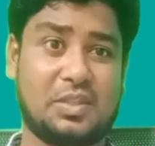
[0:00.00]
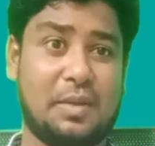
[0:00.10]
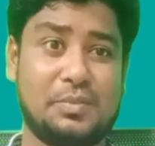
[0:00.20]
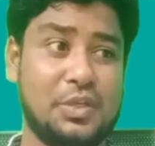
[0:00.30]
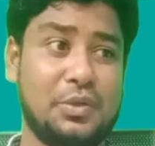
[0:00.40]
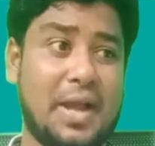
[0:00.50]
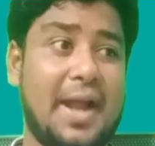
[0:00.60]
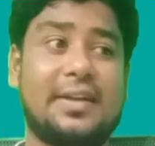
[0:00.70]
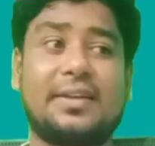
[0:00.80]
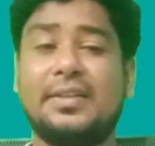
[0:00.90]
comes into
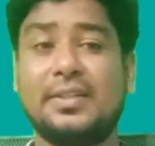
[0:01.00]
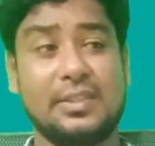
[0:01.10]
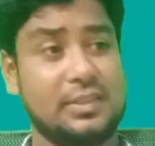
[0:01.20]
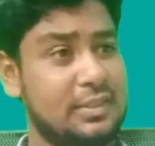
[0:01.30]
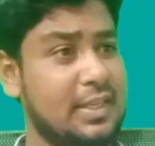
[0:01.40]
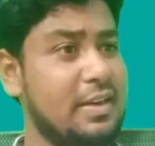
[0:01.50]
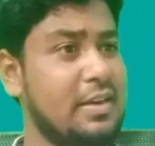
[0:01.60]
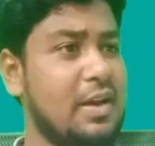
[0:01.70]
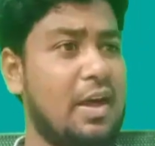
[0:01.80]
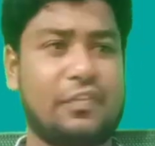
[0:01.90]
act.
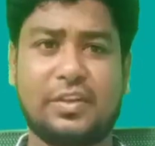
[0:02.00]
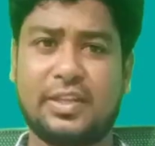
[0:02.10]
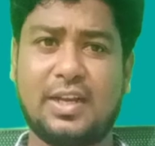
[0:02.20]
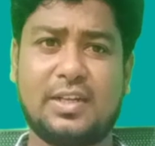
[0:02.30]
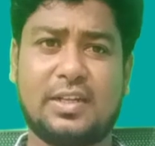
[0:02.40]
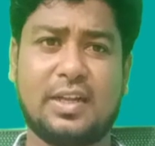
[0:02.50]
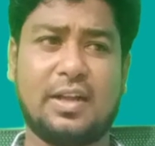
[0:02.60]
Then after that,